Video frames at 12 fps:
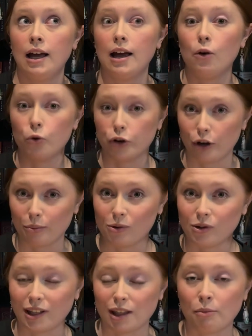
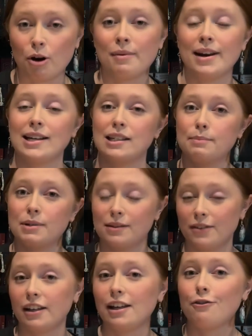audiobooks at the moment,
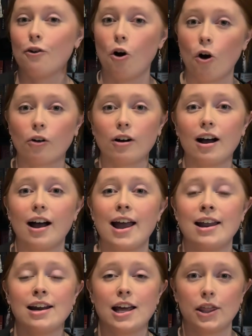specifically for horror
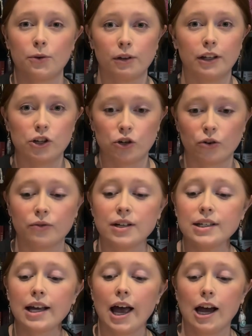and thriller
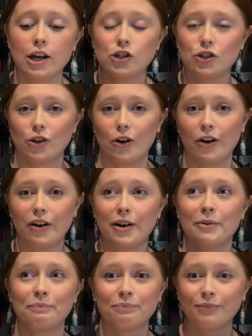genres. So
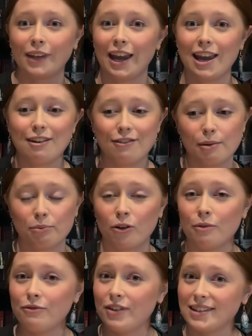if a
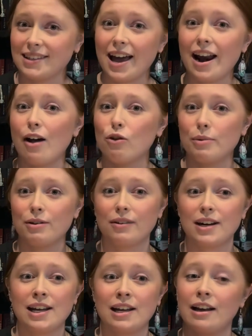prompt fits that, I will be
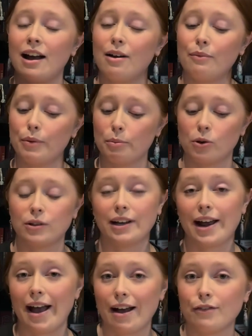reading the books that
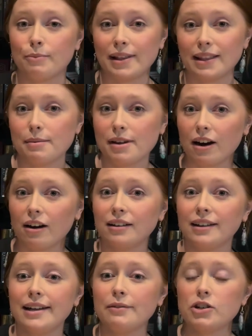I have on my Libby
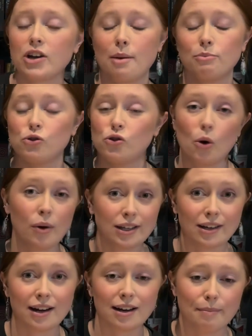currently, which I'm so
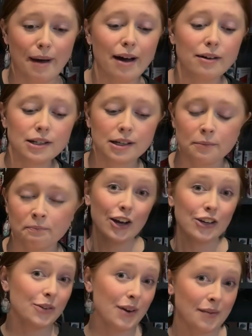excited about.
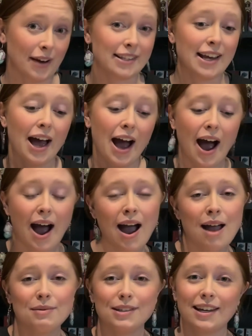So anyways,
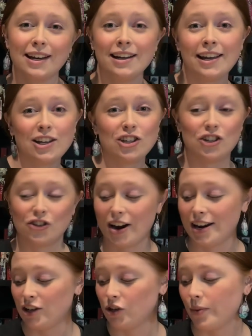I'm just going to get
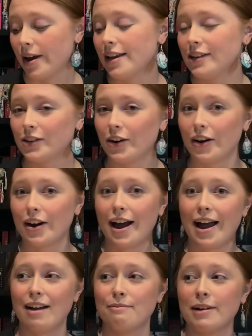straight into it. So I
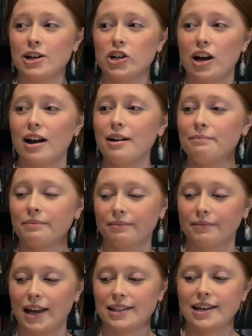have my jar,
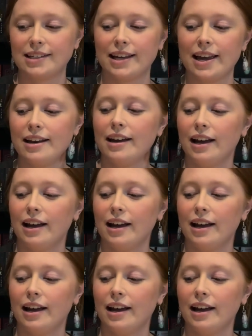as I said,